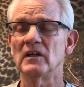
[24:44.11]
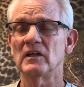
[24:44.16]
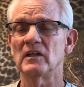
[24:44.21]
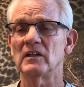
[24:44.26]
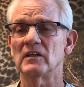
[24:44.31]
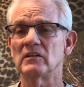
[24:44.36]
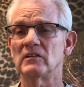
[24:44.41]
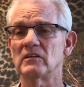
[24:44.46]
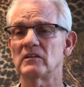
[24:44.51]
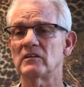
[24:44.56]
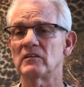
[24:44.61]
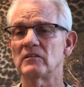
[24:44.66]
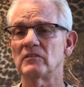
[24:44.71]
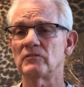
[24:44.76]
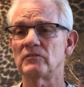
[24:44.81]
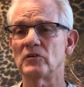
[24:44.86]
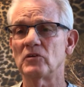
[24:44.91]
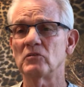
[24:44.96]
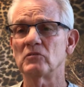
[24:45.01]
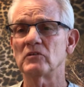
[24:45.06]
And looking
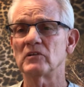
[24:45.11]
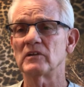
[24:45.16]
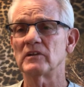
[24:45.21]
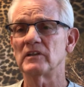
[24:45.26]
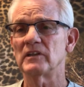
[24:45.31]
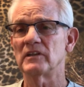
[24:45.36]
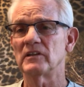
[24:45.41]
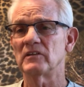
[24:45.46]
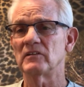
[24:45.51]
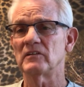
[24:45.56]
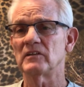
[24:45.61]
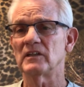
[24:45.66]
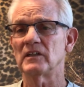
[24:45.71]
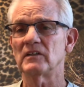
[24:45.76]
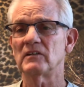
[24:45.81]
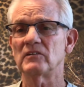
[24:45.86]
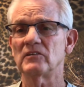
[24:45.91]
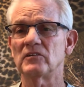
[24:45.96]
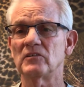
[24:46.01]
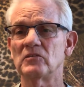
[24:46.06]
forward, you know, I
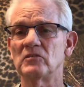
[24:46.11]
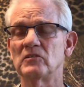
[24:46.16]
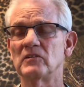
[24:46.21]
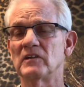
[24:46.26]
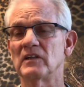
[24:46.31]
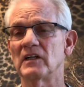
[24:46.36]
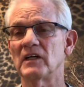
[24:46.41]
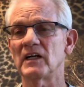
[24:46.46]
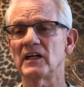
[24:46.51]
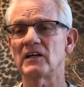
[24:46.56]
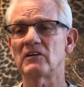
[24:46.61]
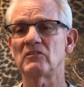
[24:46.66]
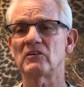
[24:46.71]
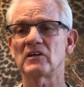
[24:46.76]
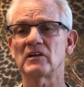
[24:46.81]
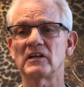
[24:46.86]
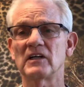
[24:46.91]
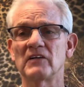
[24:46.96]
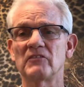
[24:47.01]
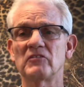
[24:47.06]
don't know how our
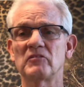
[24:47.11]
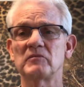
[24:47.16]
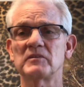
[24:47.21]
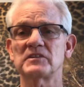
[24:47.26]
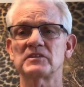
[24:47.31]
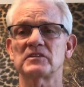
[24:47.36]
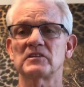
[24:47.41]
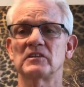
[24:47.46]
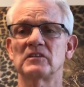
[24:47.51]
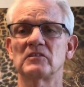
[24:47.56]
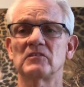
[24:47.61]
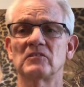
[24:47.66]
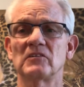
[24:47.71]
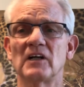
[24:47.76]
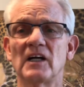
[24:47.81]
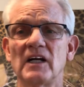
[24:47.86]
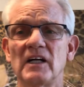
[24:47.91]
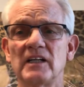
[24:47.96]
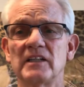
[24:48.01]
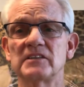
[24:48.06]
governments are going to
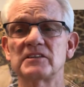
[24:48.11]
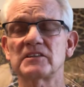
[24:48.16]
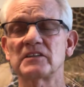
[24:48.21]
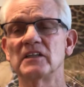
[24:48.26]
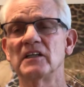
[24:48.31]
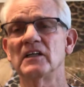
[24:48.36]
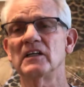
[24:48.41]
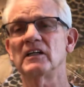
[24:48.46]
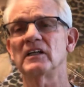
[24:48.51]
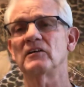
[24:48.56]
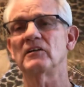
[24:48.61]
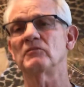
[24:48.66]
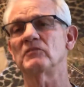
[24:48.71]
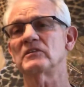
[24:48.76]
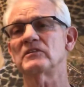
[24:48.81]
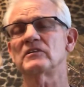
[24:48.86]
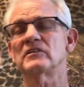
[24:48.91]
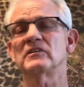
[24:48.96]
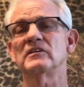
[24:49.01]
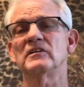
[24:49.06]
rise and
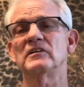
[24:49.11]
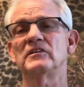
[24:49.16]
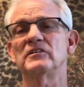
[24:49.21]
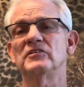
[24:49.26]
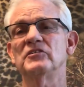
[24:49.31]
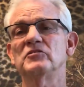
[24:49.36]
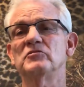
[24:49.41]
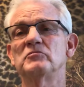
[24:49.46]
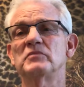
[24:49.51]
what they're going to do,